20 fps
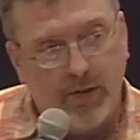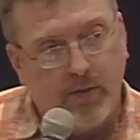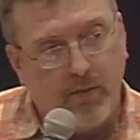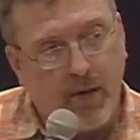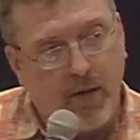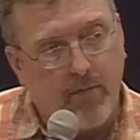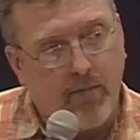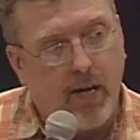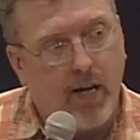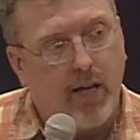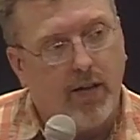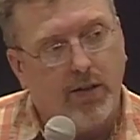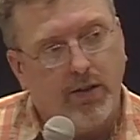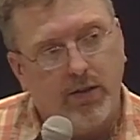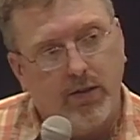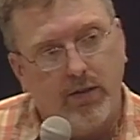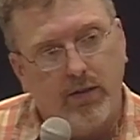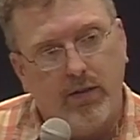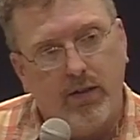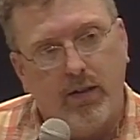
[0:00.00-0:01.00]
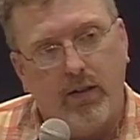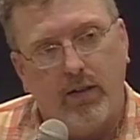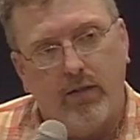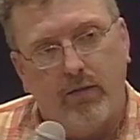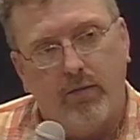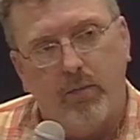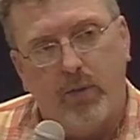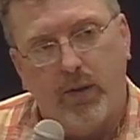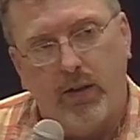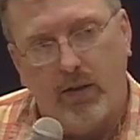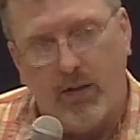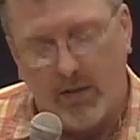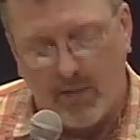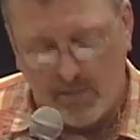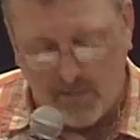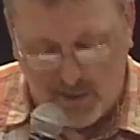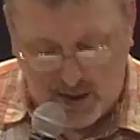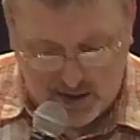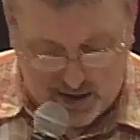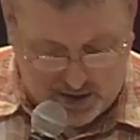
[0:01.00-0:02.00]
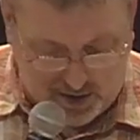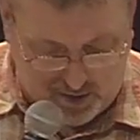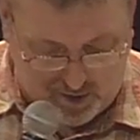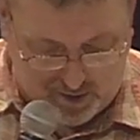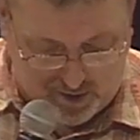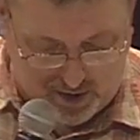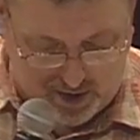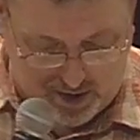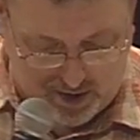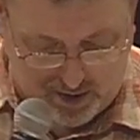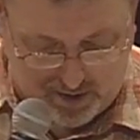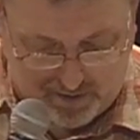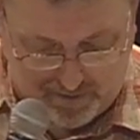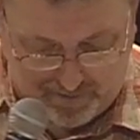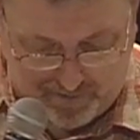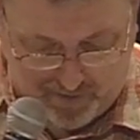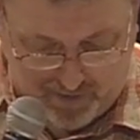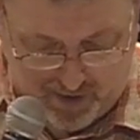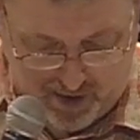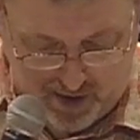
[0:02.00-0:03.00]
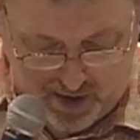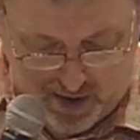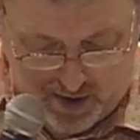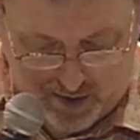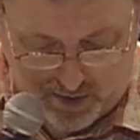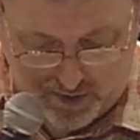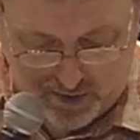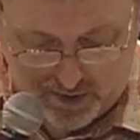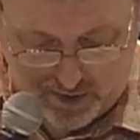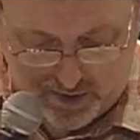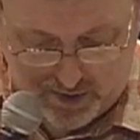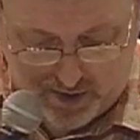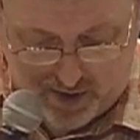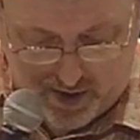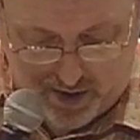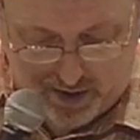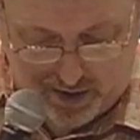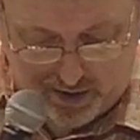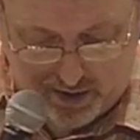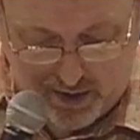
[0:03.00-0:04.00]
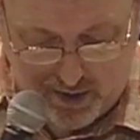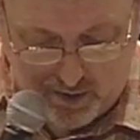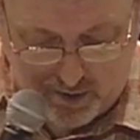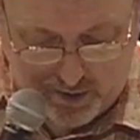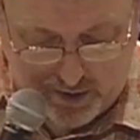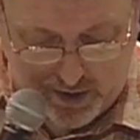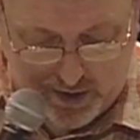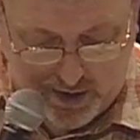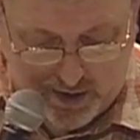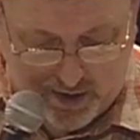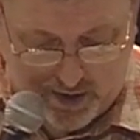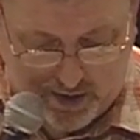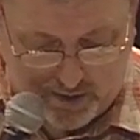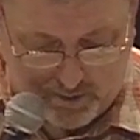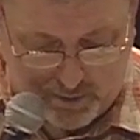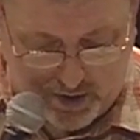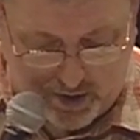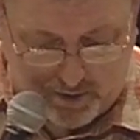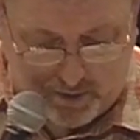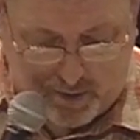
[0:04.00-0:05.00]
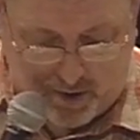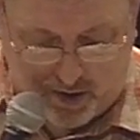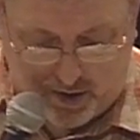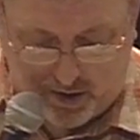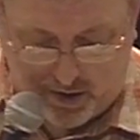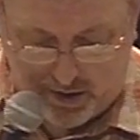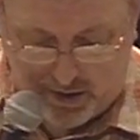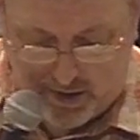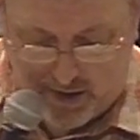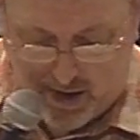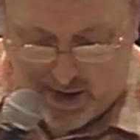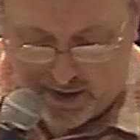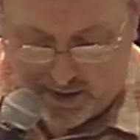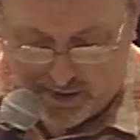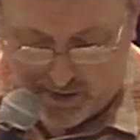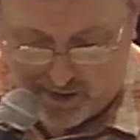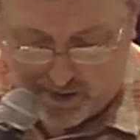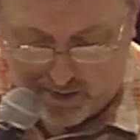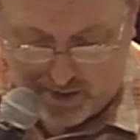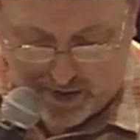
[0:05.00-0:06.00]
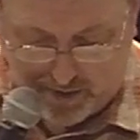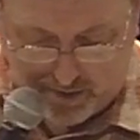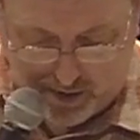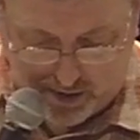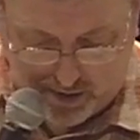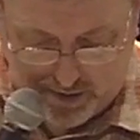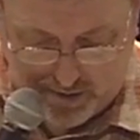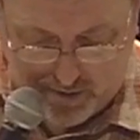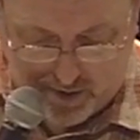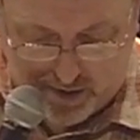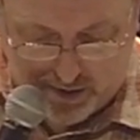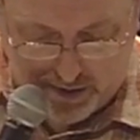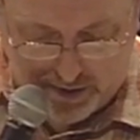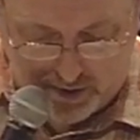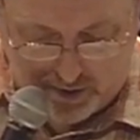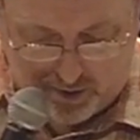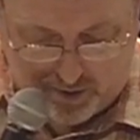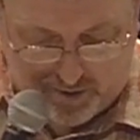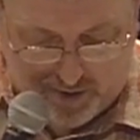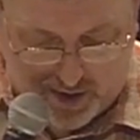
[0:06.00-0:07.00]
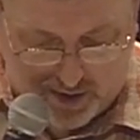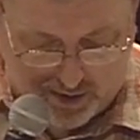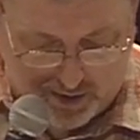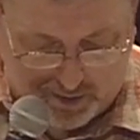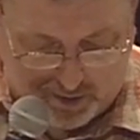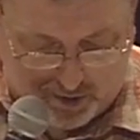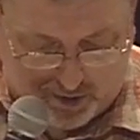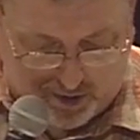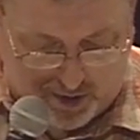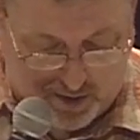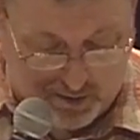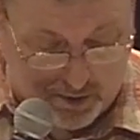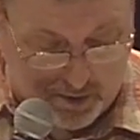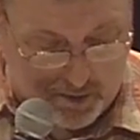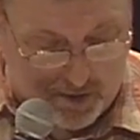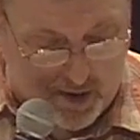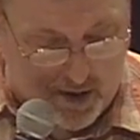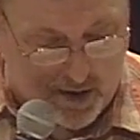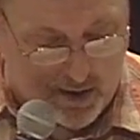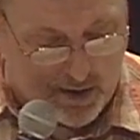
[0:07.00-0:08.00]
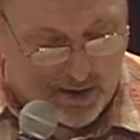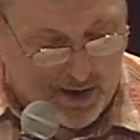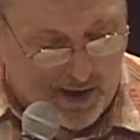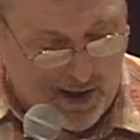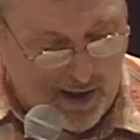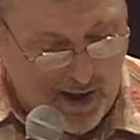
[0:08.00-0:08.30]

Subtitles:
and my passion have become my career, which is exciting. The only bitter part of that is that I'm having to leave all these Corvallis programs behind.